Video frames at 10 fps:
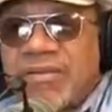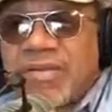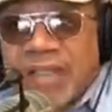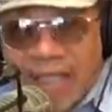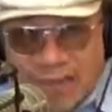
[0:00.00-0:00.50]

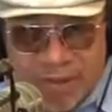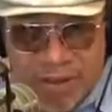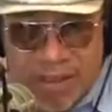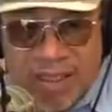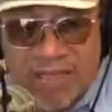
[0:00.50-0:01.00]
That's what
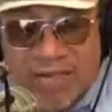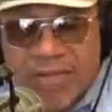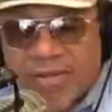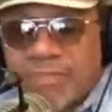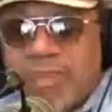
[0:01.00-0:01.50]
the
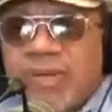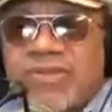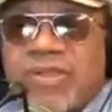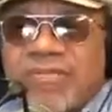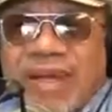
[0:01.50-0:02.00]
NFL is
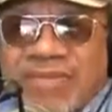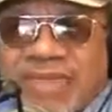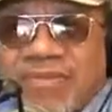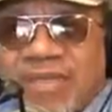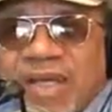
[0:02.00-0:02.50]
composed of, about
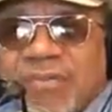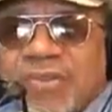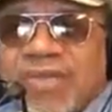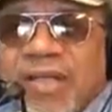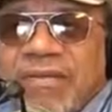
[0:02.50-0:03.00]
78%
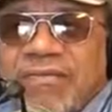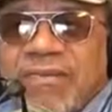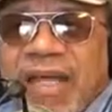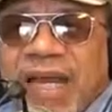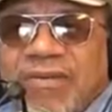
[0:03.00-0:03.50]

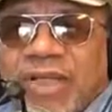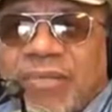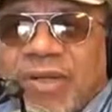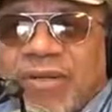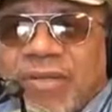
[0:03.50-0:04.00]
African
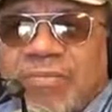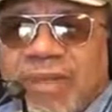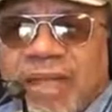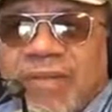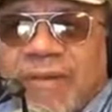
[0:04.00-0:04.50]
American
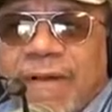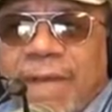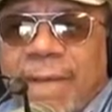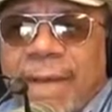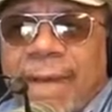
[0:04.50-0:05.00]
players.
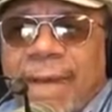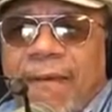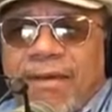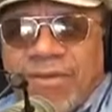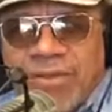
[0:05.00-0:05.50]

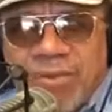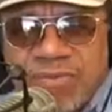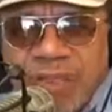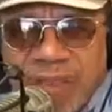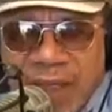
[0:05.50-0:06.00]
You do
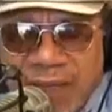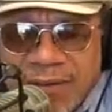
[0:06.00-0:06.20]
realize